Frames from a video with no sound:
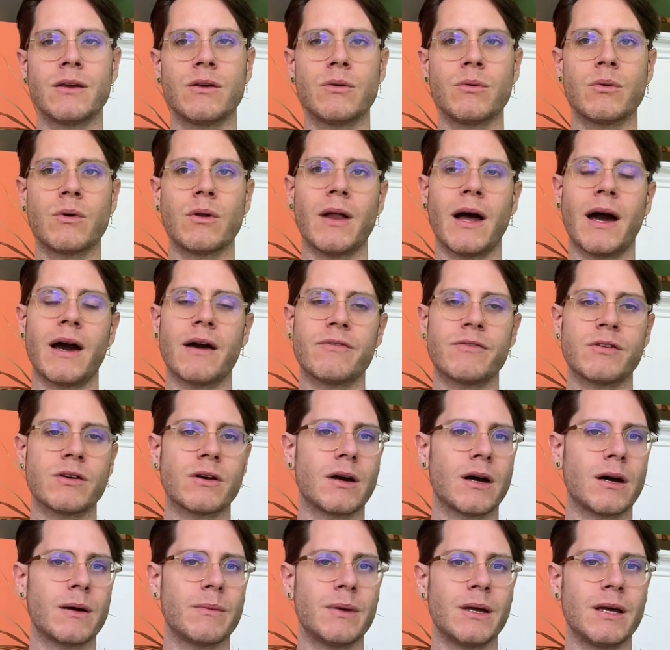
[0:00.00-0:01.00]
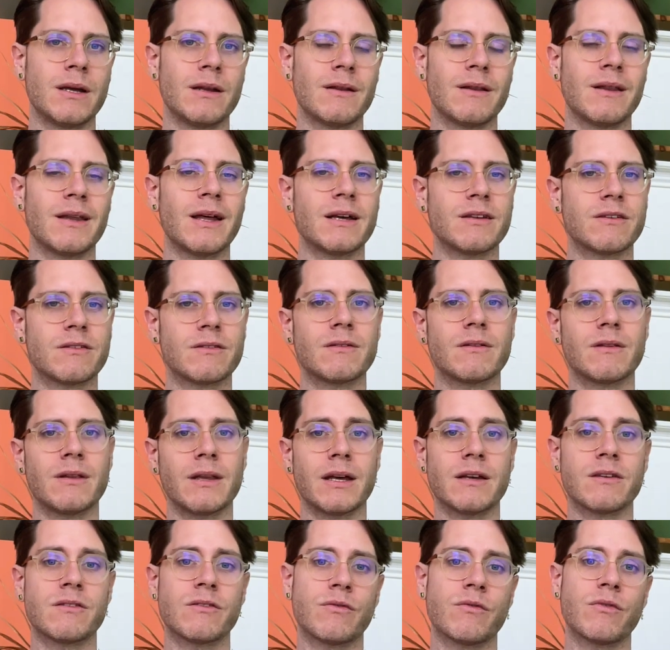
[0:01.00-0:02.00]
you will have to come in
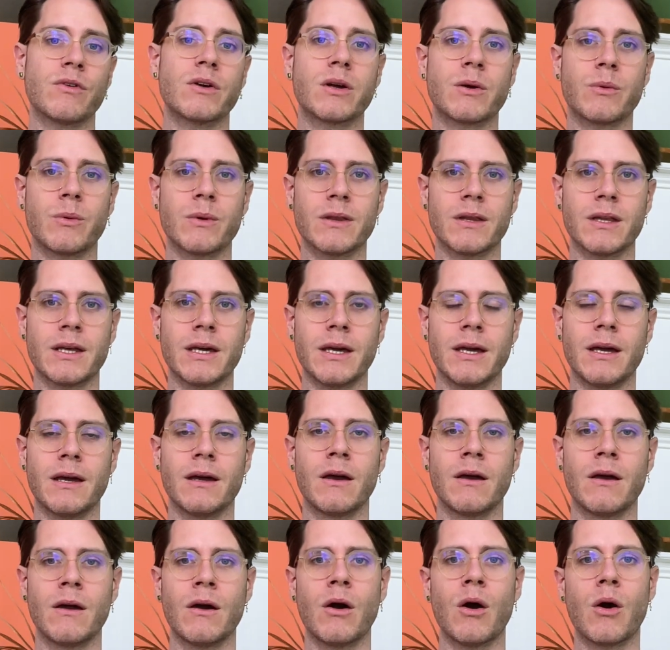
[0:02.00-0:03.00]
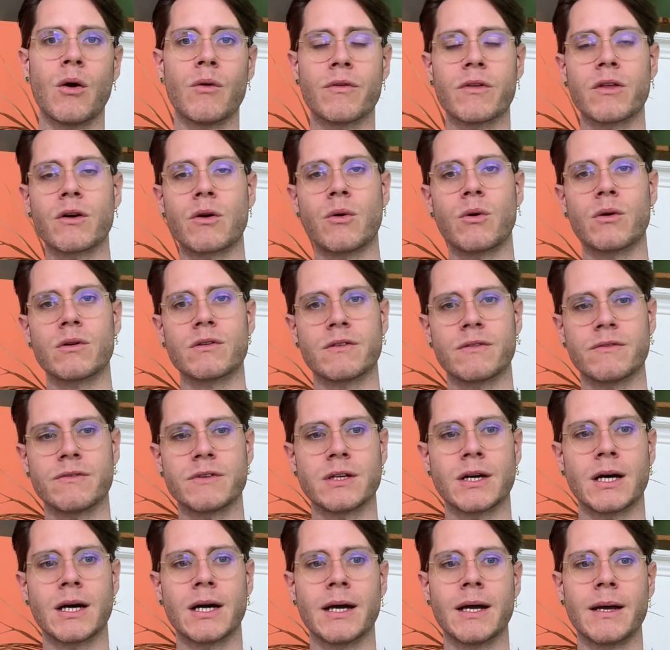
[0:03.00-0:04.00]
less frequently over the course of
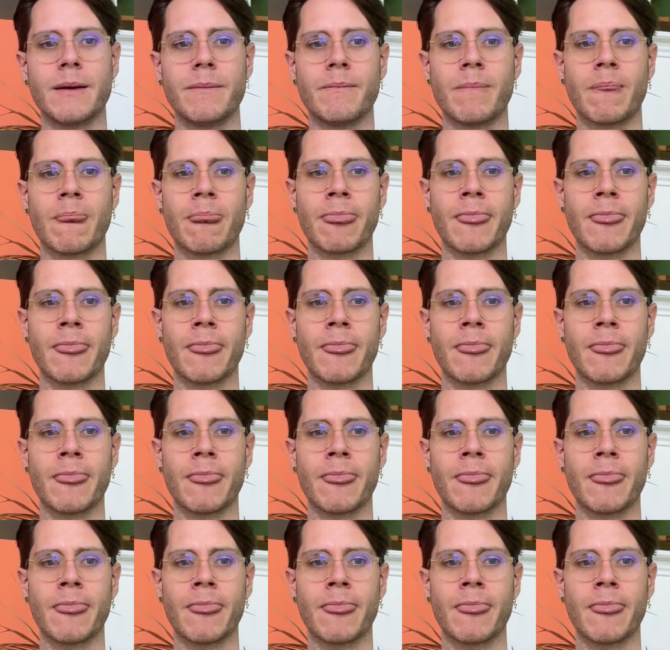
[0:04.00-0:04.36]
time.